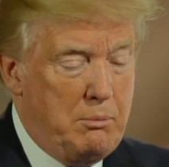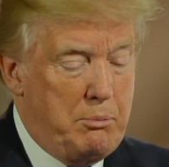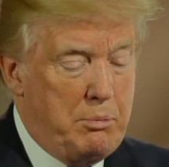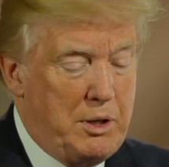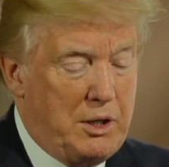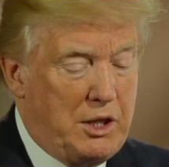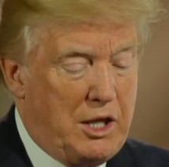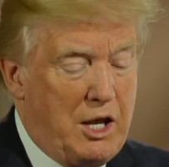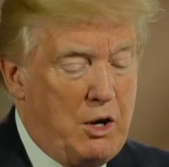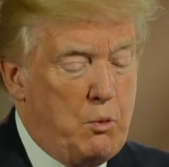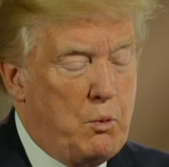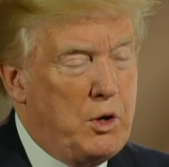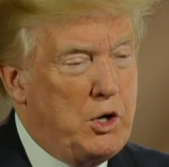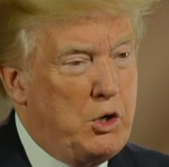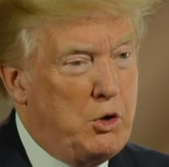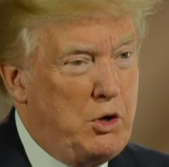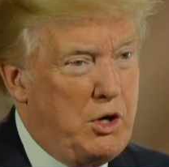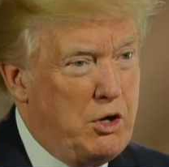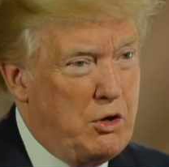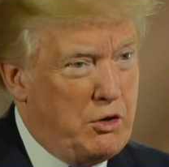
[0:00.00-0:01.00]
But then when
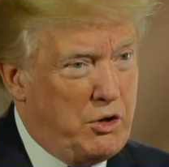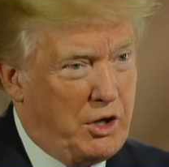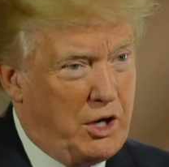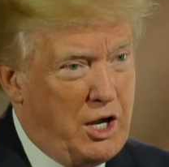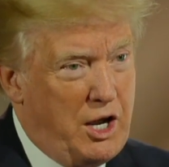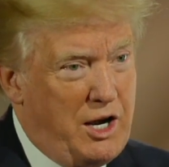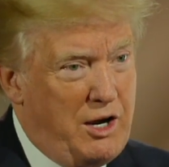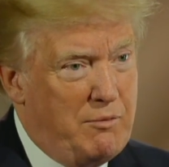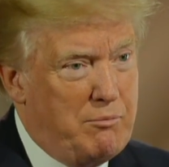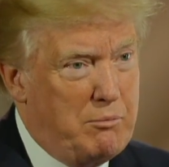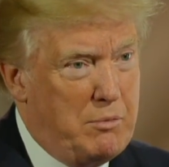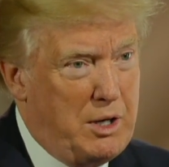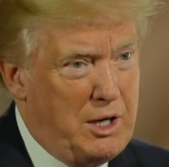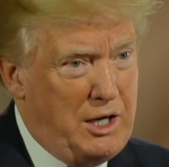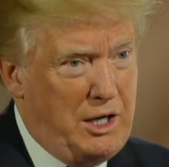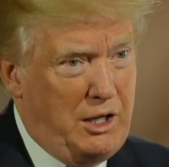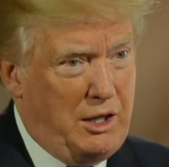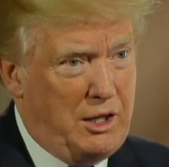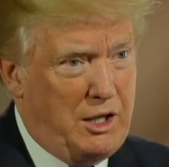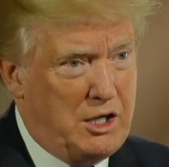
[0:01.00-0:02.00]
you hear the kind of
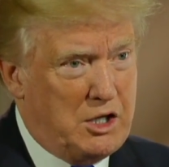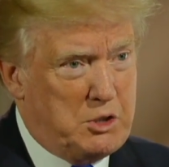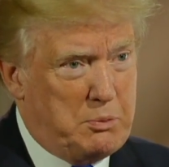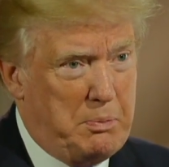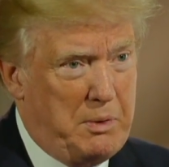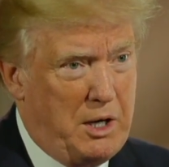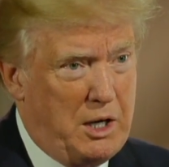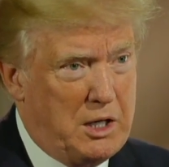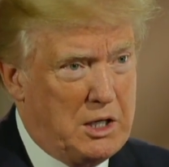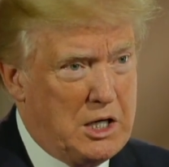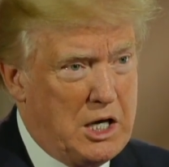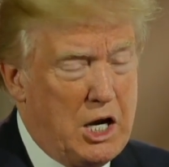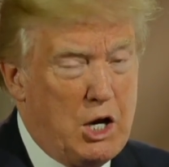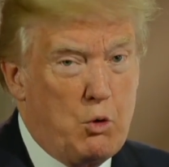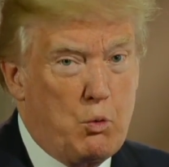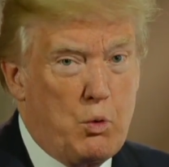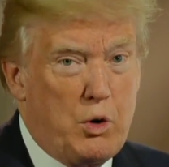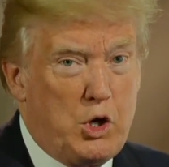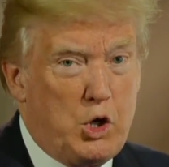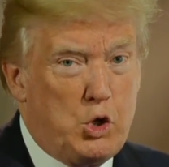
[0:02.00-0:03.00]
money they spent,
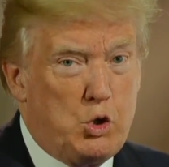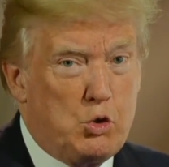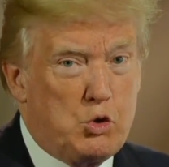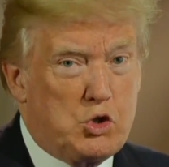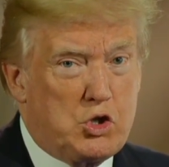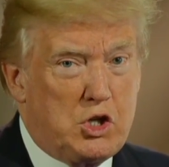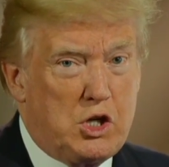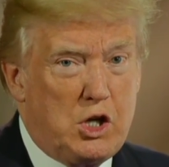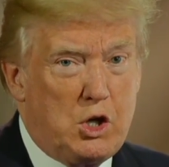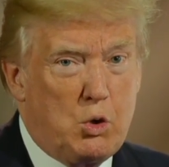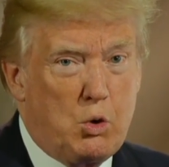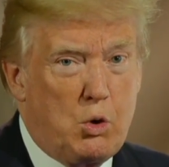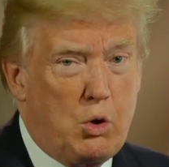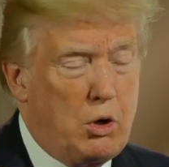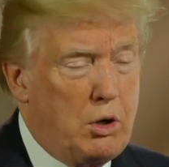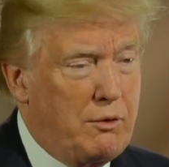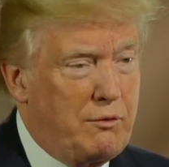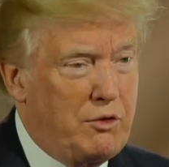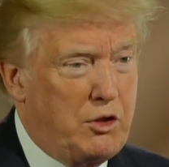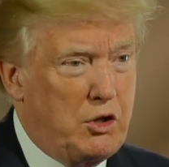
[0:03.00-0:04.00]
and when you see
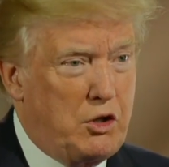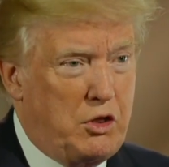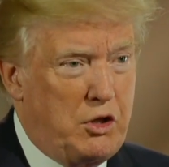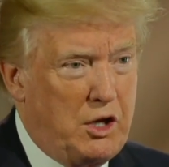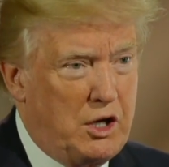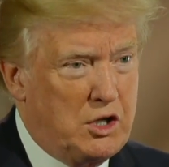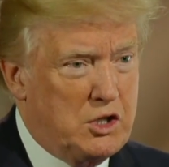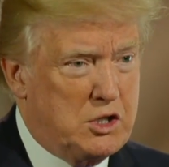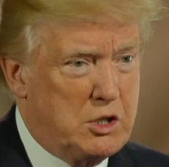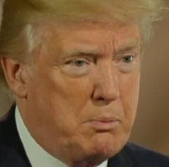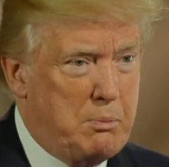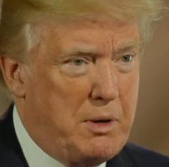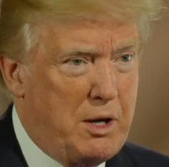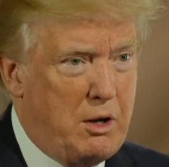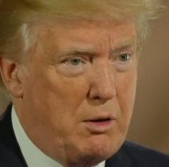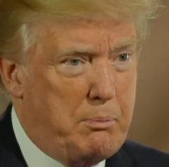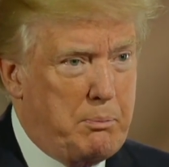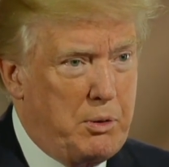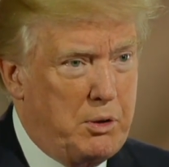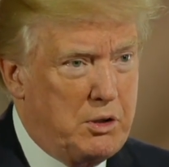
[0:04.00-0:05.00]
all of the things
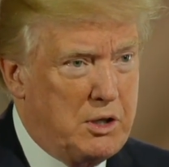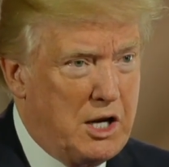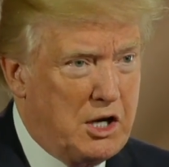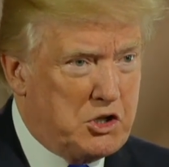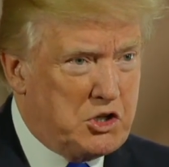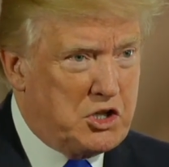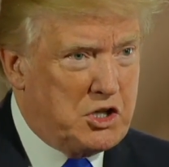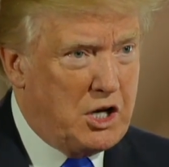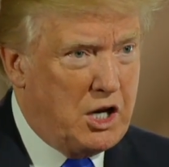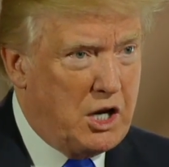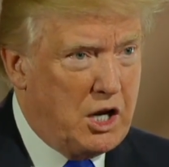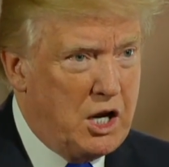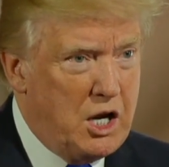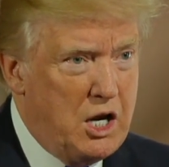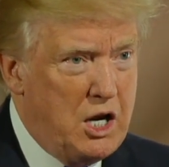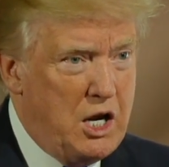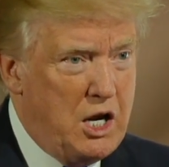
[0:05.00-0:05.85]
about Podesta,